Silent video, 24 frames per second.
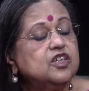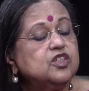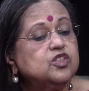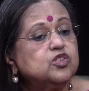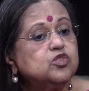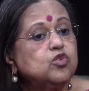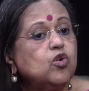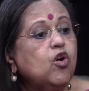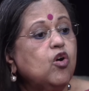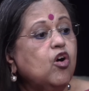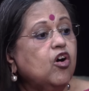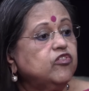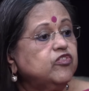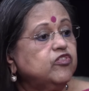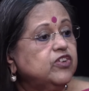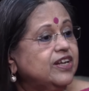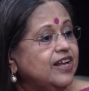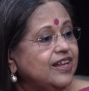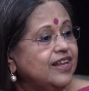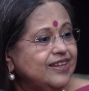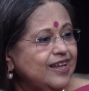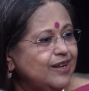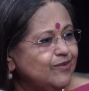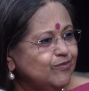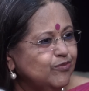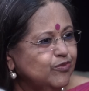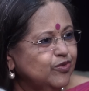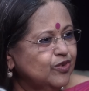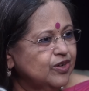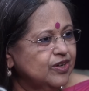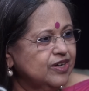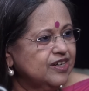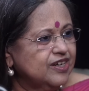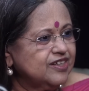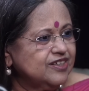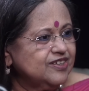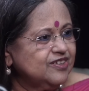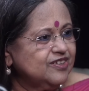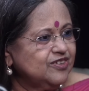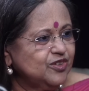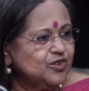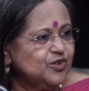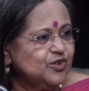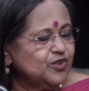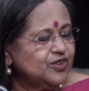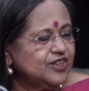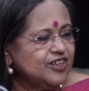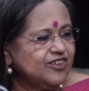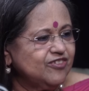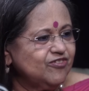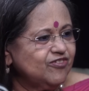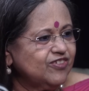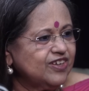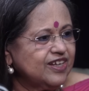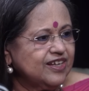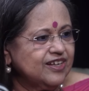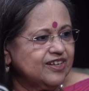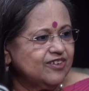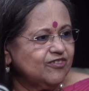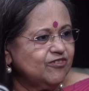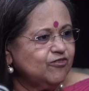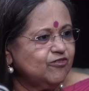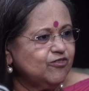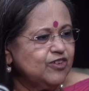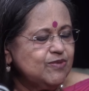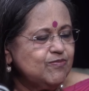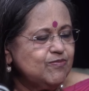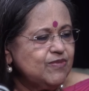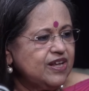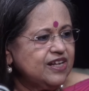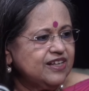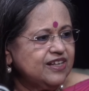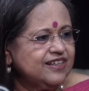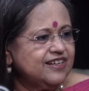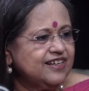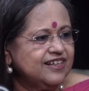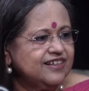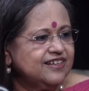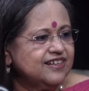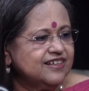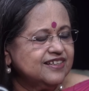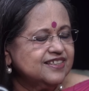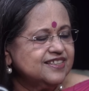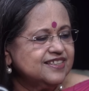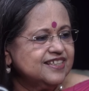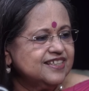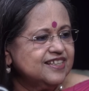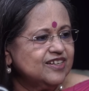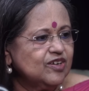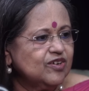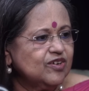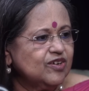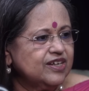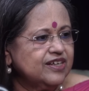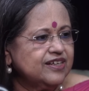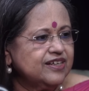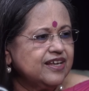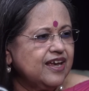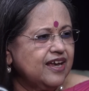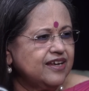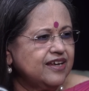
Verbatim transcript: so often, and that poor, you know, that uh, female, the nurse in in